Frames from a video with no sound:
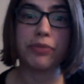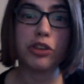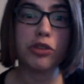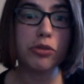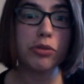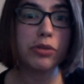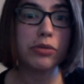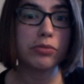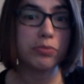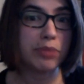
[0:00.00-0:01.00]
You
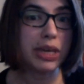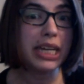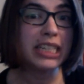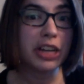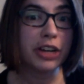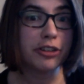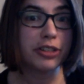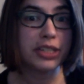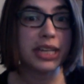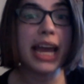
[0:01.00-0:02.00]
begin to
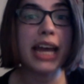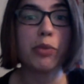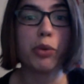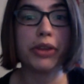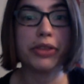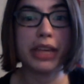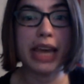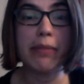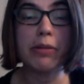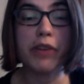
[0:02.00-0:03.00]
understand what the
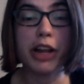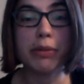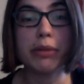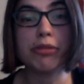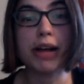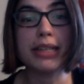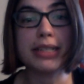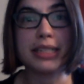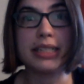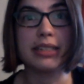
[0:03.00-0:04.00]
game development
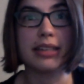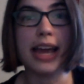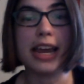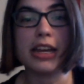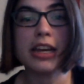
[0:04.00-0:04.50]
process is like.